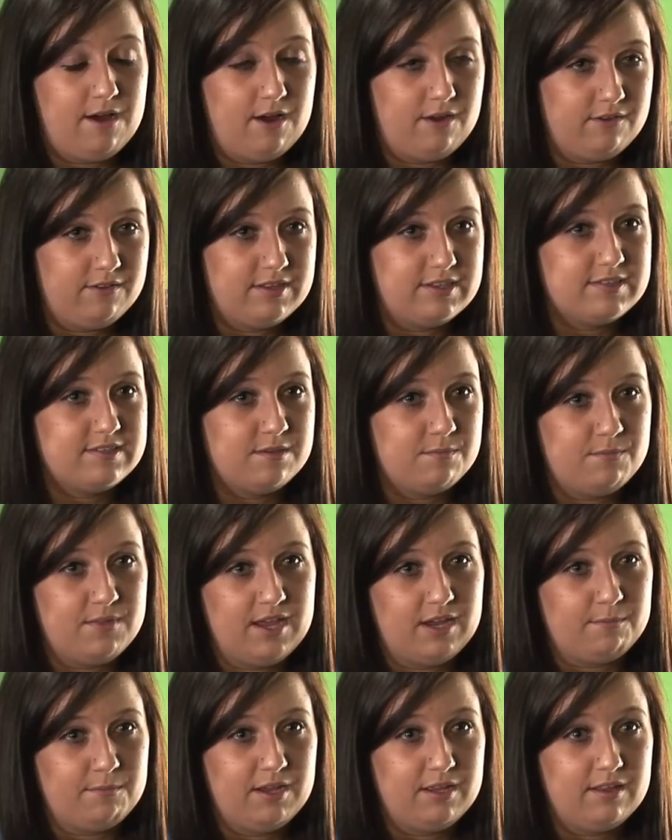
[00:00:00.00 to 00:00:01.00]
how could this
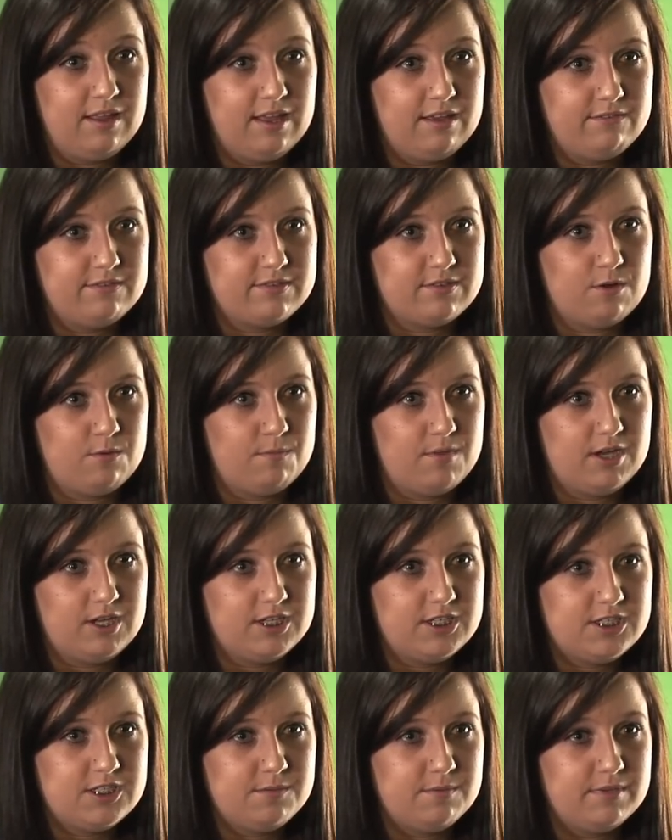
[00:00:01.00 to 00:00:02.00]
impact my life so
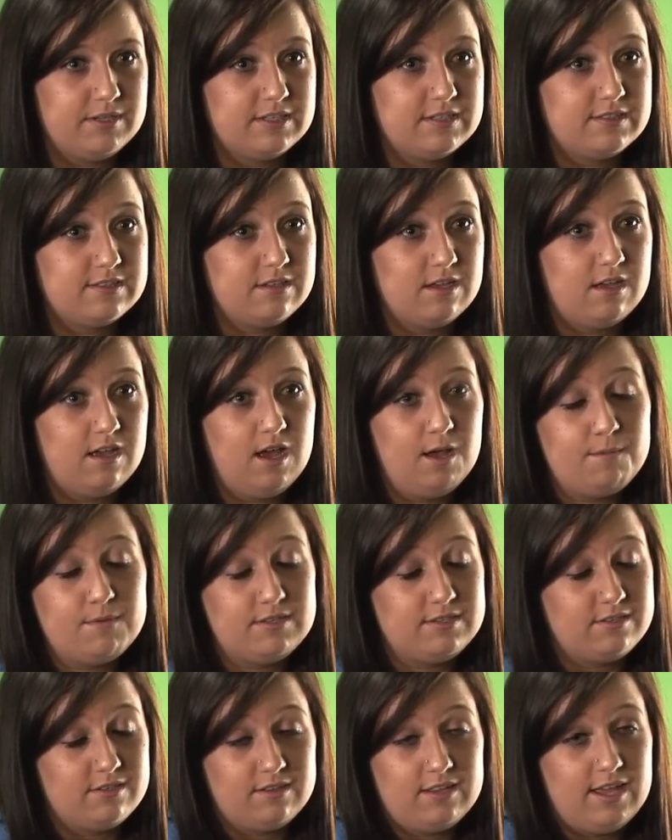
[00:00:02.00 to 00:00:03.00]
much? Because up
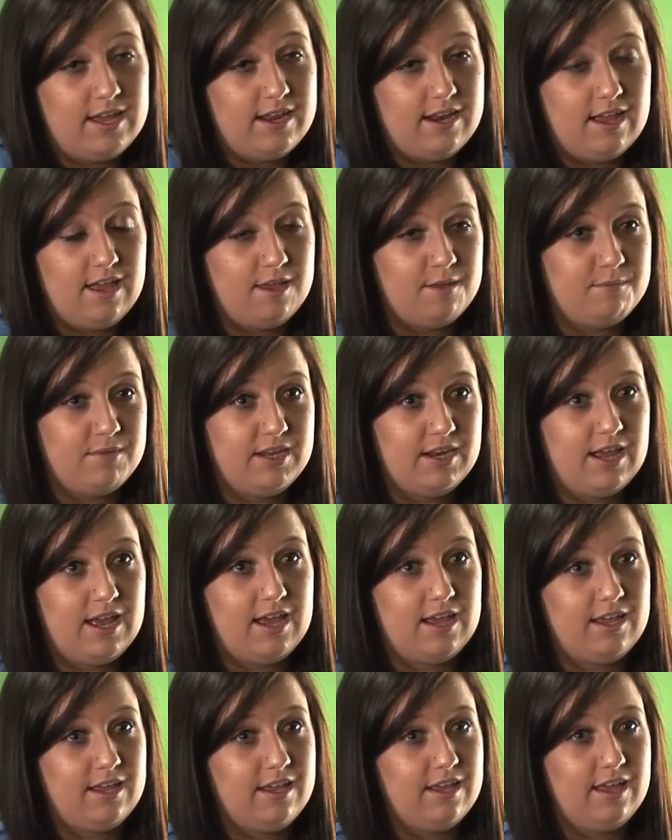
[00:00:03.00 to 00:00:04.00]
until then, I mean,
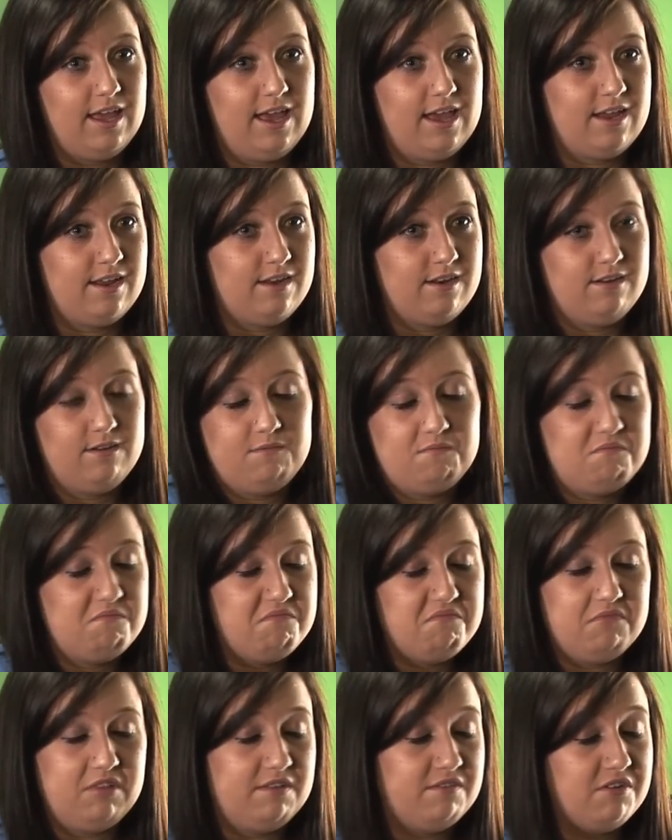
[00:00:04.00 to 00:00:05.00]
I had
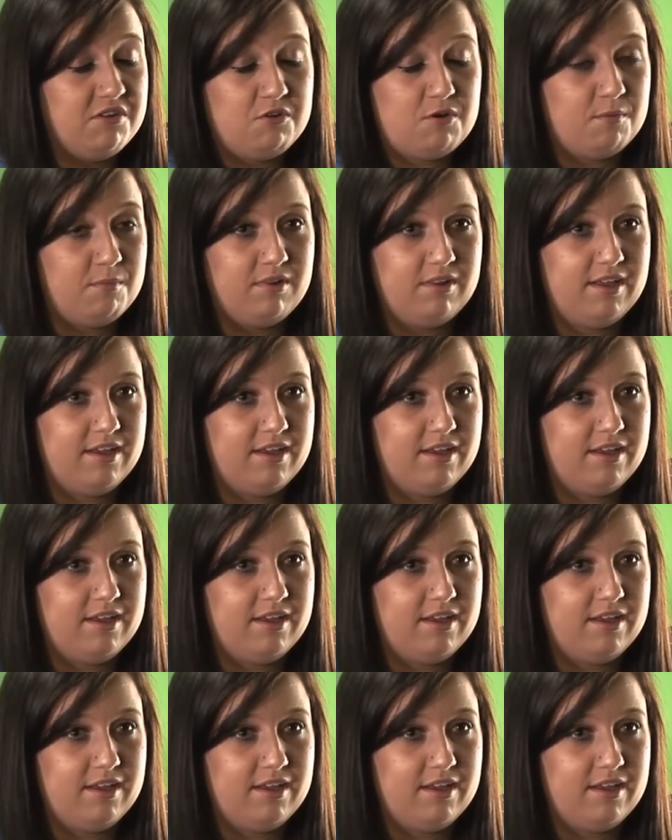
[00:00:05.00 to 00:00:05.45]
lived a normal